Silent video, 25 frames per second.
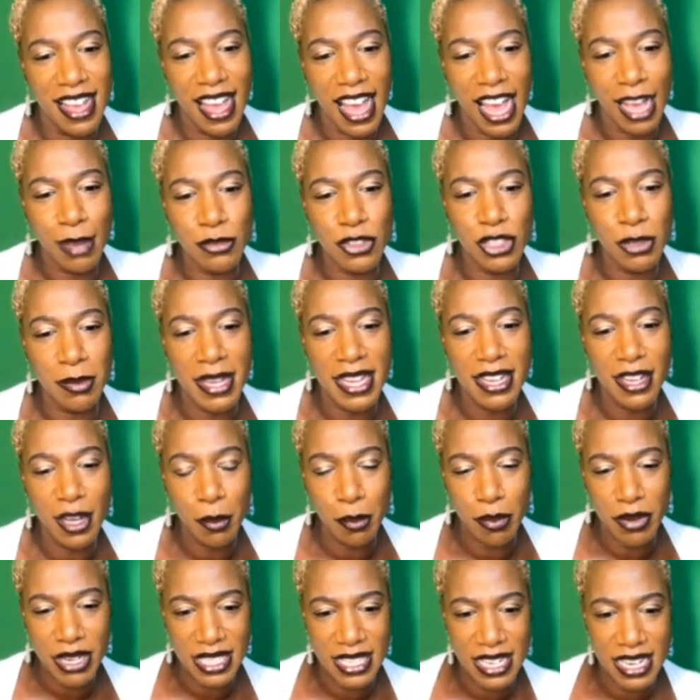I'm Jamaican
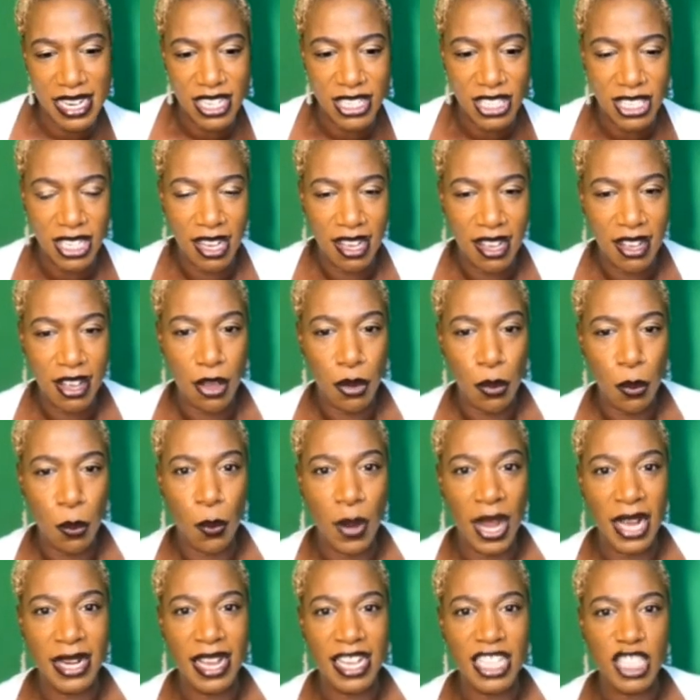British.
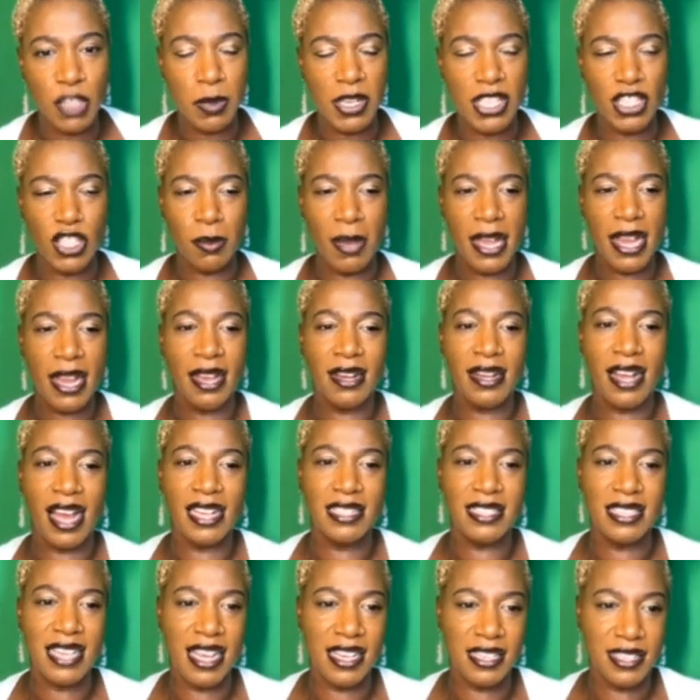When I speak Jamaican, I
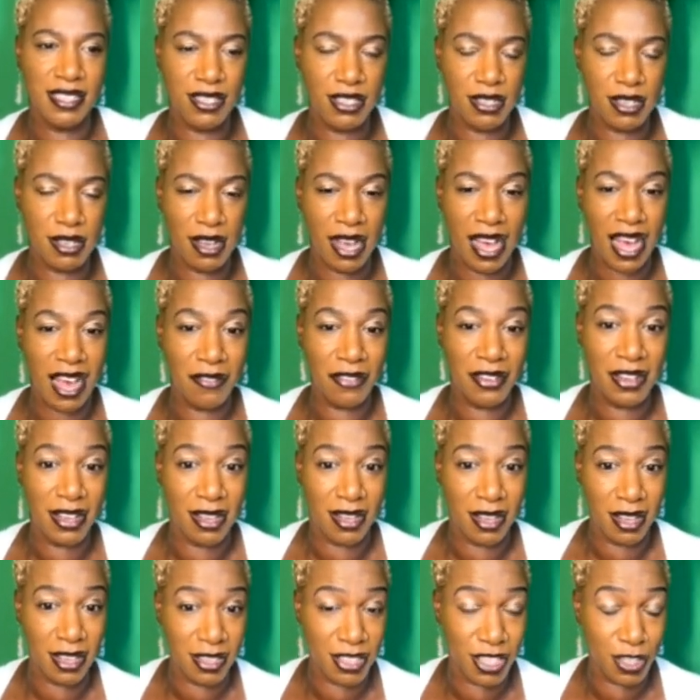tend to have a,
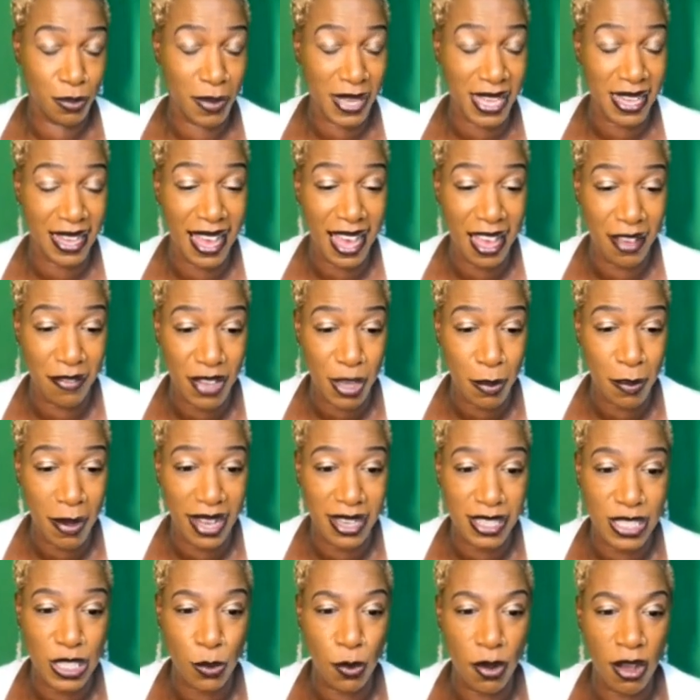a speak heavy
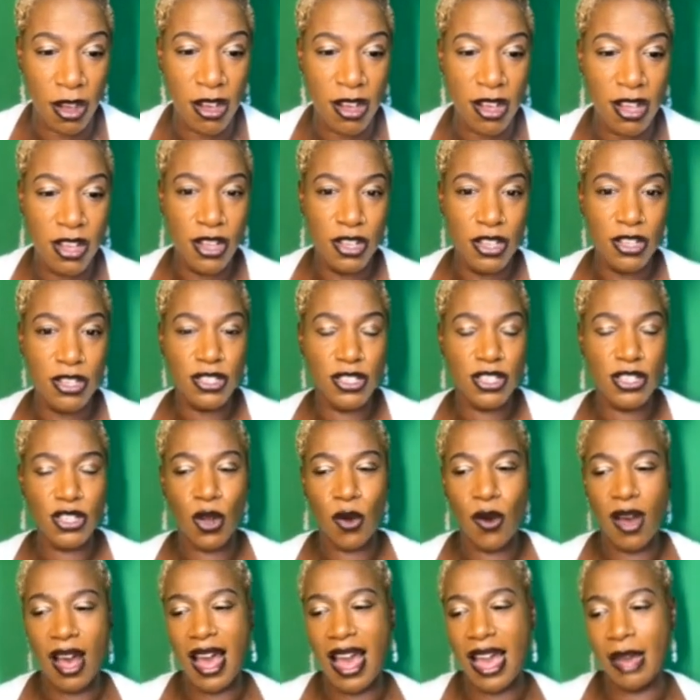patois
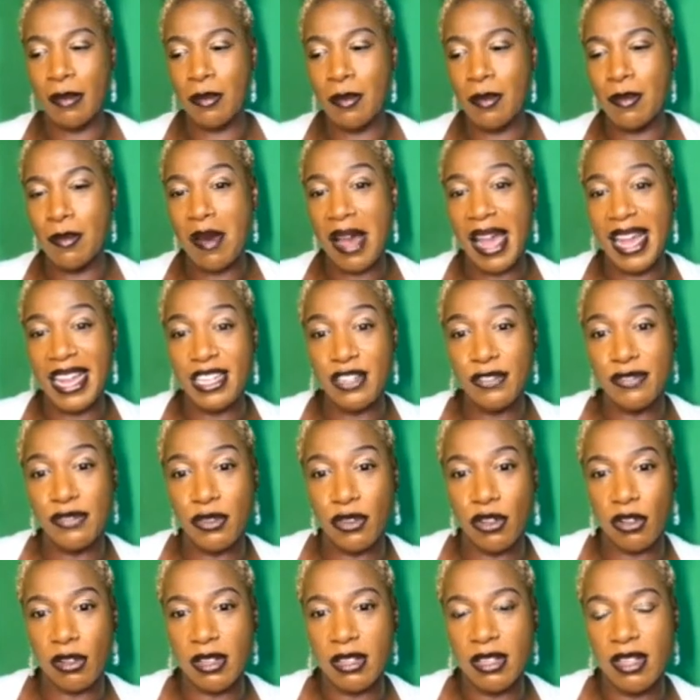so I'm
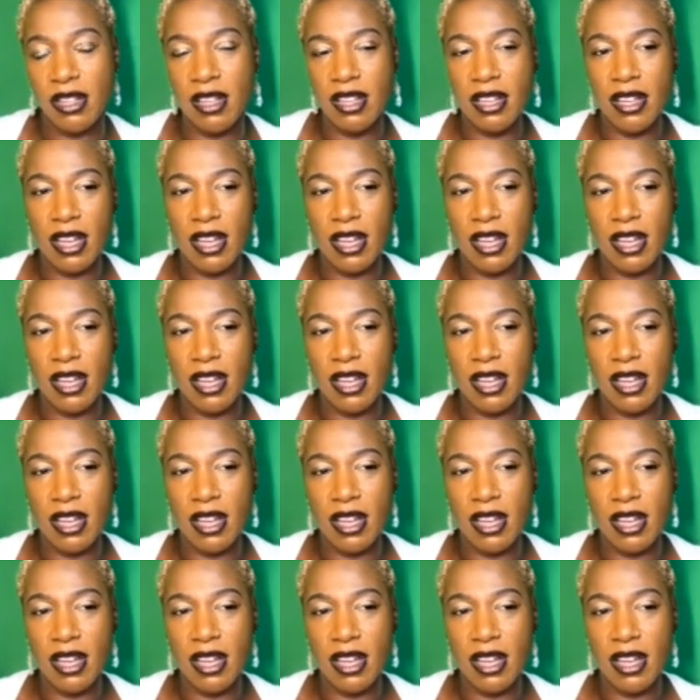mindful.